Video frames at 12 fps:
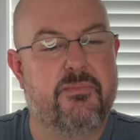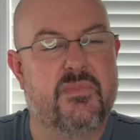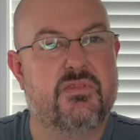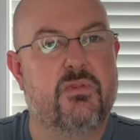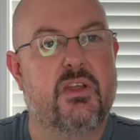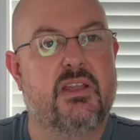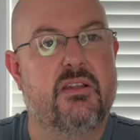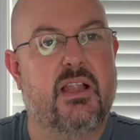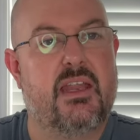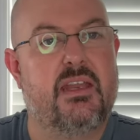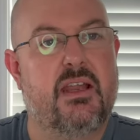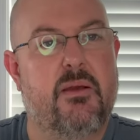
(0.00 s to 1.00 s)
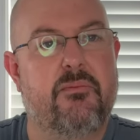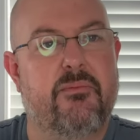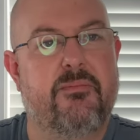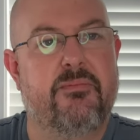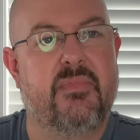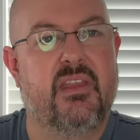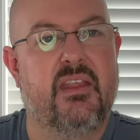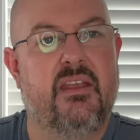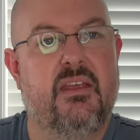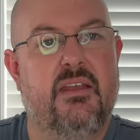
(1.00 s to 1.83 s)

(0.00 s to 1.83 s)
So go ahead and light it.